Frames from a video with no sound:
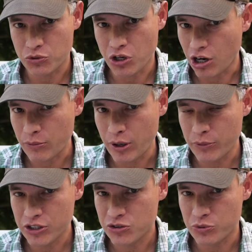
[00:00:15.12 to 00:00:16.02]
don't talk about
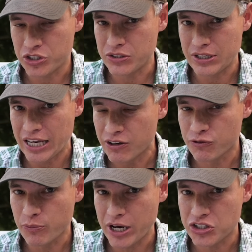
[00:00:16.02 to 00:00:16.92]
much, which is
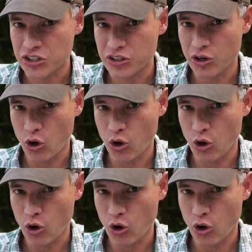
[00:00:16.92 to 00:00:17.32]
information